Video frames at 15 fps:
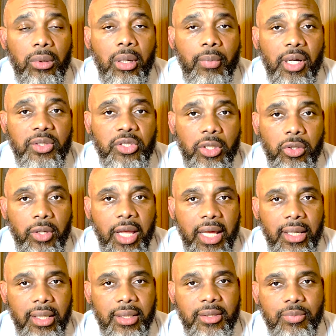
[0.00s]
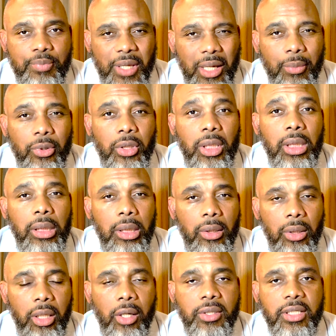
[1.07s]
amongst other candidates, being able to
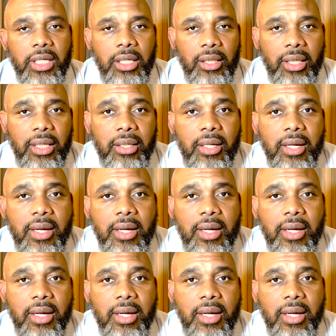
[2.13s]
clearly articulate